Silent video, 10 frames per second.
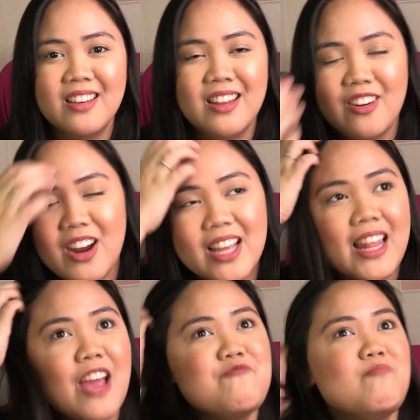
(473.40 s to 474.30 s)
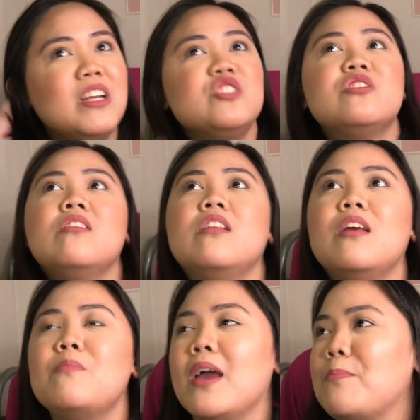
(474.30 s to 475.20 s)
right? I mentioned
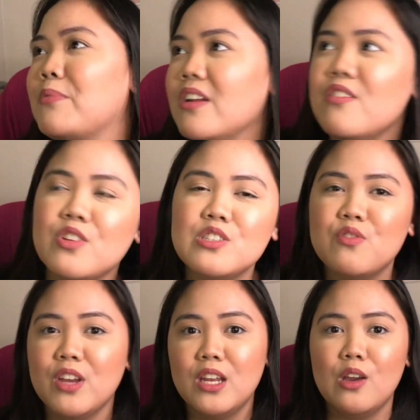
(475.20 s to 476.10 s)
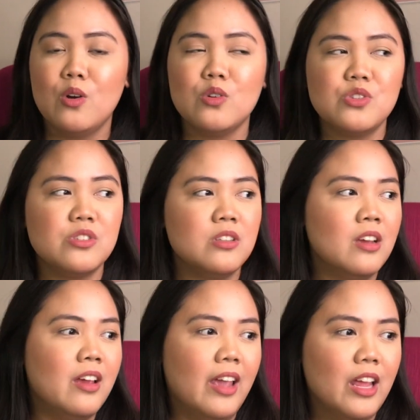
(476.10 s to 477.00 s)
in my previous videos,
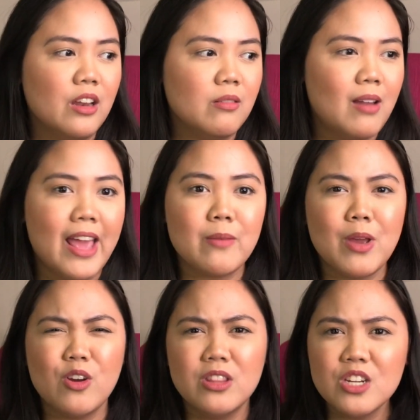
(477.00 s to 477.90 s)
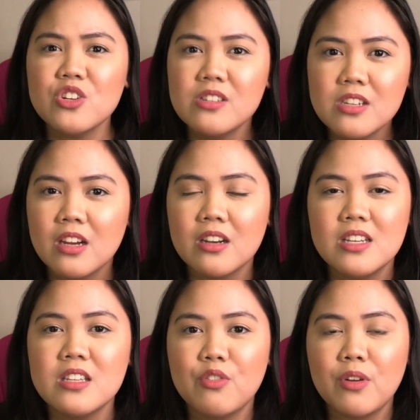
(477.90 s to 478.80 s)
in like my audition
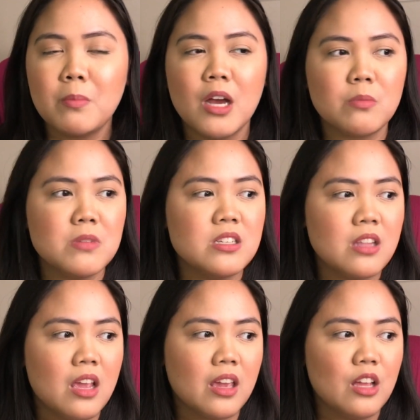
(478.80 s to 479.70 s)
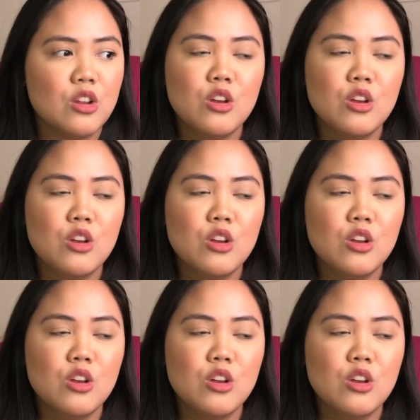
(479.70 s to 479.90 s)
series, if I'm not mistaken,